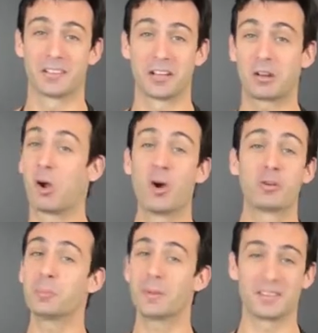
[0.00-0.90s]
It
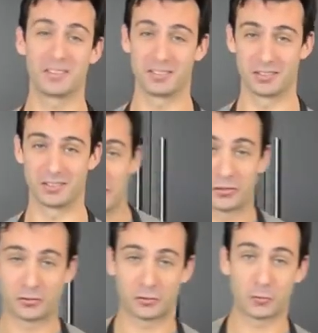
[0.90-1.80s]
couldn't be easier.
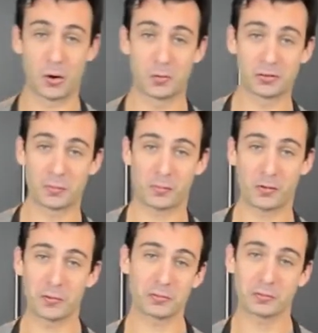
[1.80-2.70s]
Just throw in some
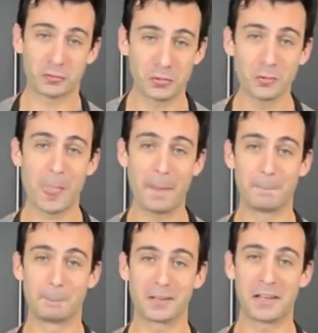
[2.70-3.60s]
frozen fruit,
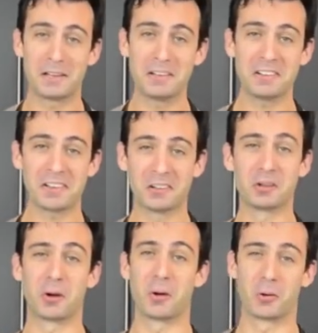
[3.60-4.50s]
blend, and
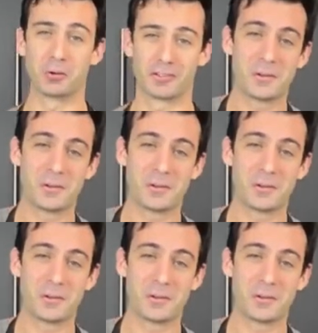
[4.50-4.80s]
go.